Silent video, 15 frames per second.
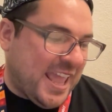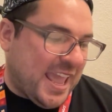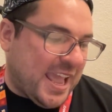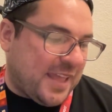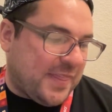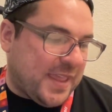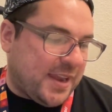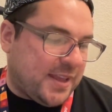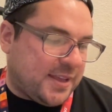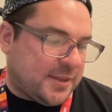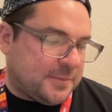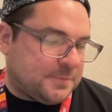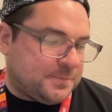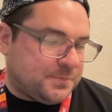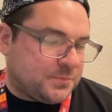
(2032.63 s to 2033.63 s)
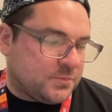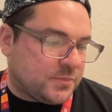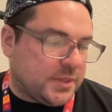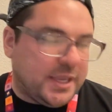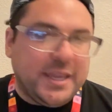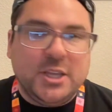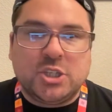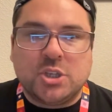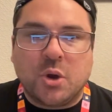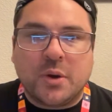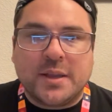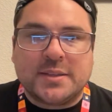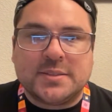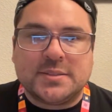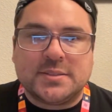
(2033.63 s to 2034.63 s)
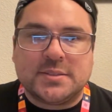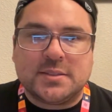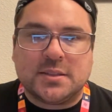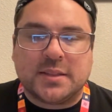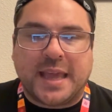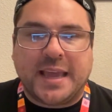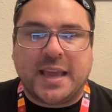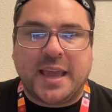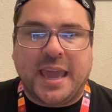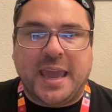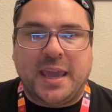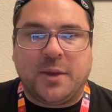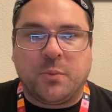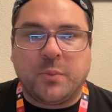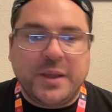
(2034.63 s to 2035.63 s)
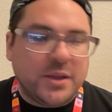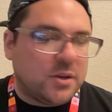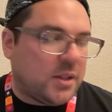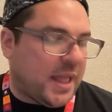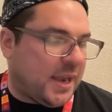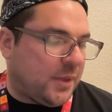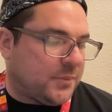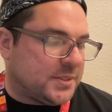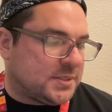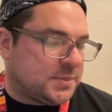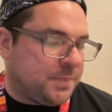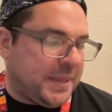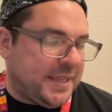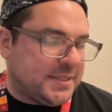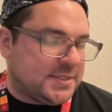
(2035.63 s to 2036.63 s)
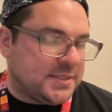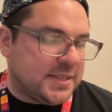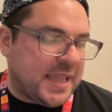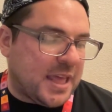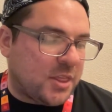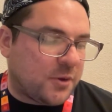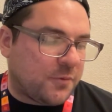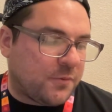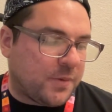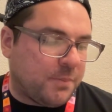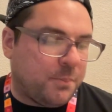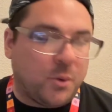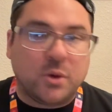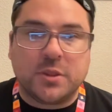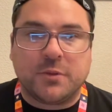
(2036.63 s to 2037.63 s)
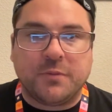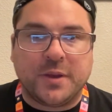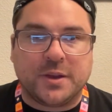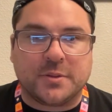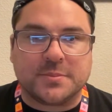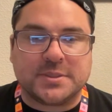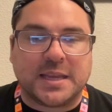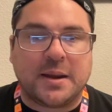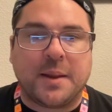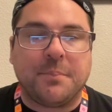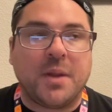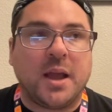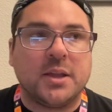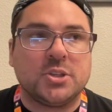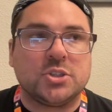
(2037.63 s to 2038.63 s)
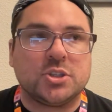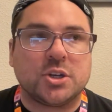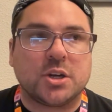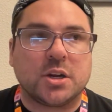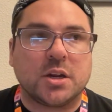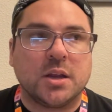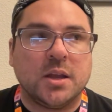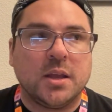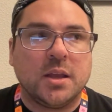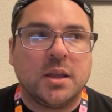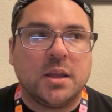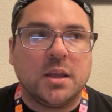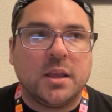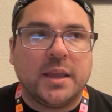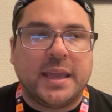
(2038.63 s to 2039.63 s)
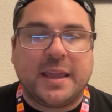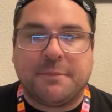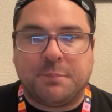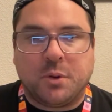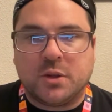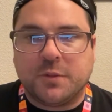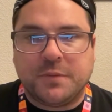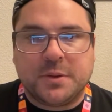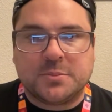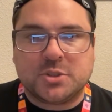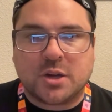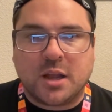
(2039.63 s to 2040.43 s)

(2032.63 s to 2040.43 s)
And then he showed us like a reel, and it was pieced together from both films. And I'm not sure if both films are